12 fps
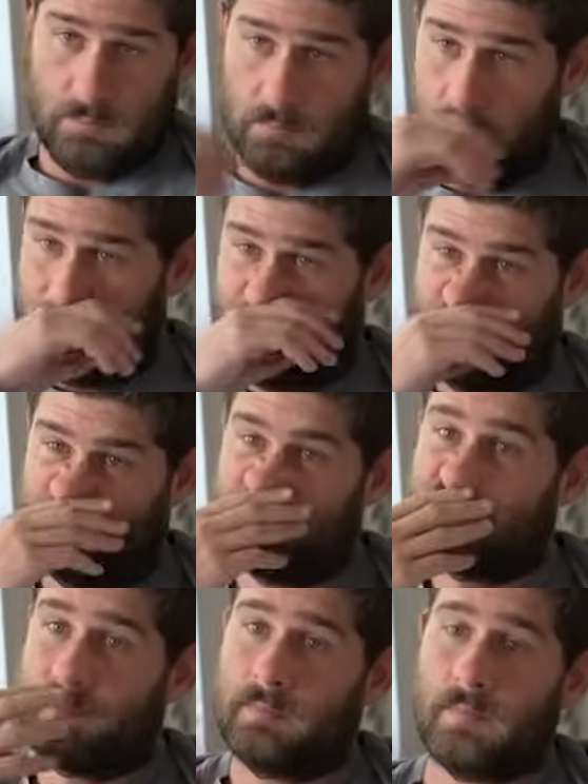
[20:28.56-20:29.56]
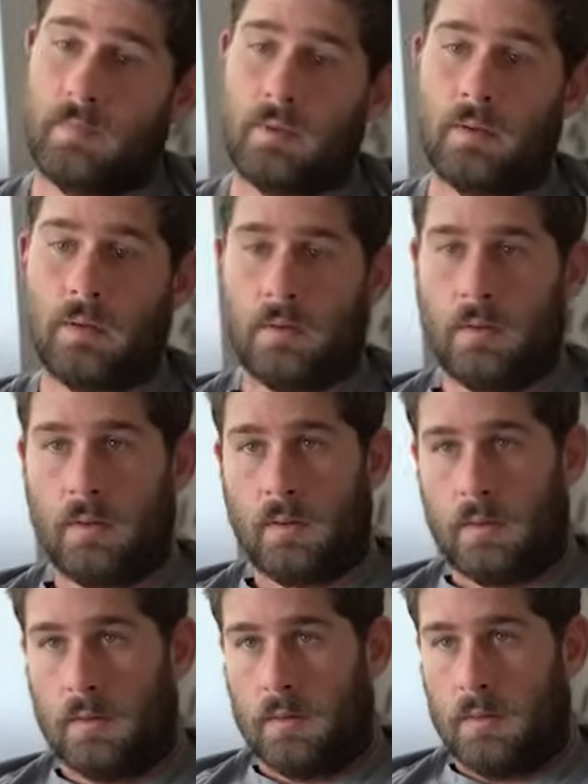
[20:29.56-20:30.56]

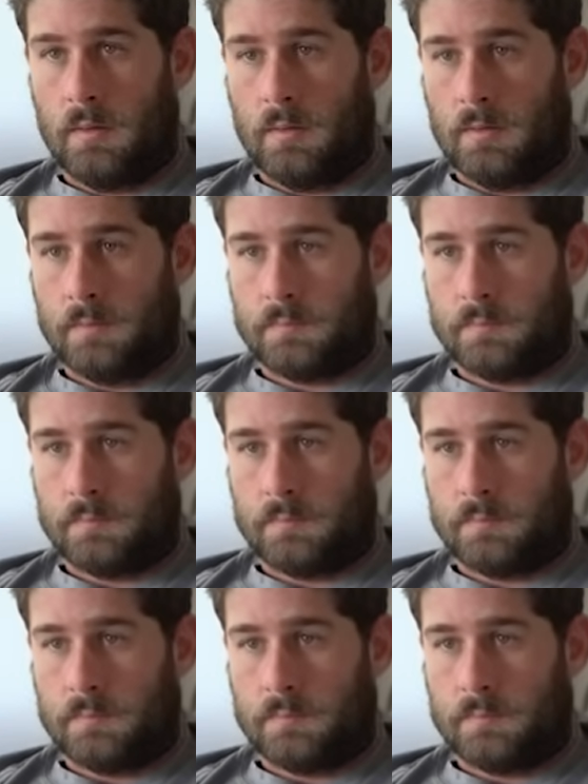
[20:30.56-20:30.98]
This person isn't speaking.